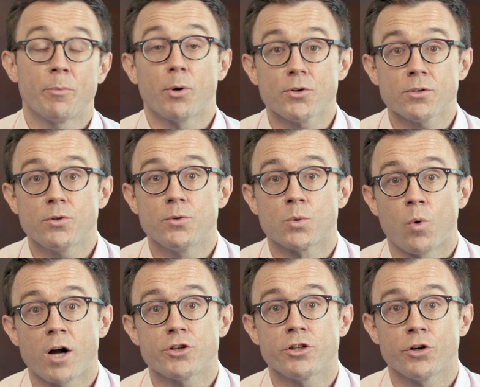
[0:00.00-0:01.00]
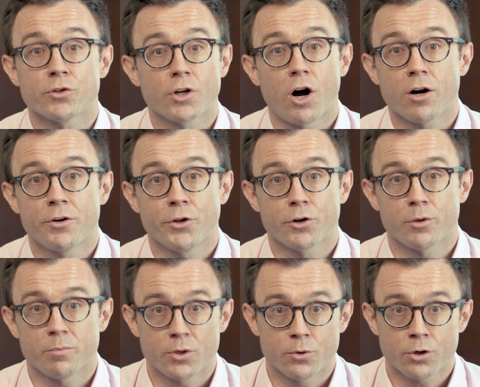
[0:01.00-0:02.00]
a person who's watching your talk on their
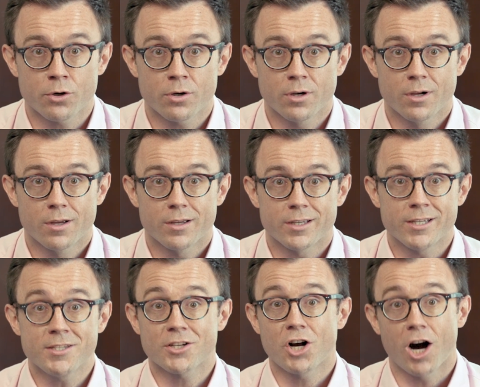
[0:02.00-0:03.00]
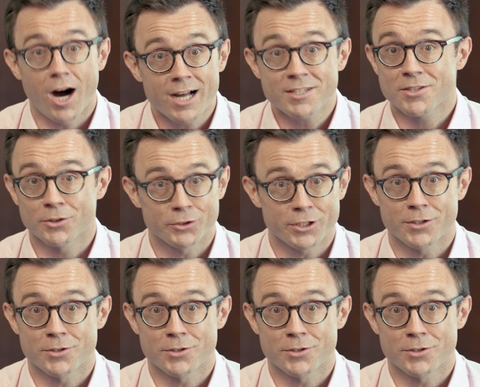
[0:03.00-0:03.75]
computer is constantly